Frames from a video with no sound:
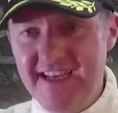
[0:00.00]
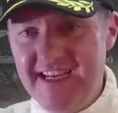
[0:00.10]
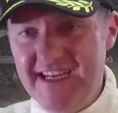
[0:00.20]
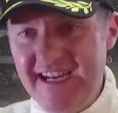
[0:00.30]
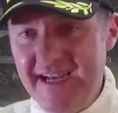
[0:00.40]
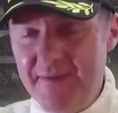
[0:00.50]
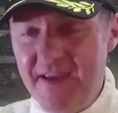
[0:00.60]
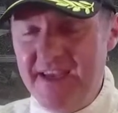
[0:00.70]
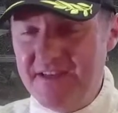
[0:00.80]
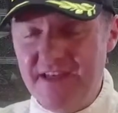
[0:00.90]
Um,
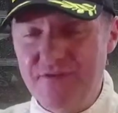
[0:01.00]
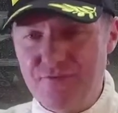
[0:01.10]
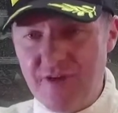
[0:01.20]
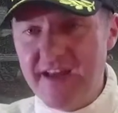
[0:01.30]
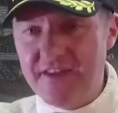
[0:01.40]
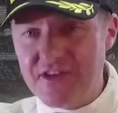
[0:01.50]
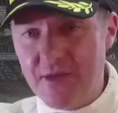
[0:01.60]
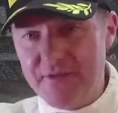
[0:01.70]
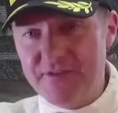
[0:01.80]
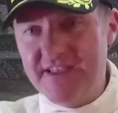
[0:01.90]
he's he's right at the
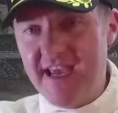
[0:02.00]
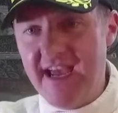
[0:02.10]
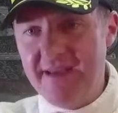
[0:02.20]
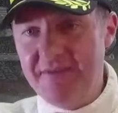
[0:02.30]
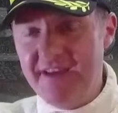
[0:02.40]
top of his game,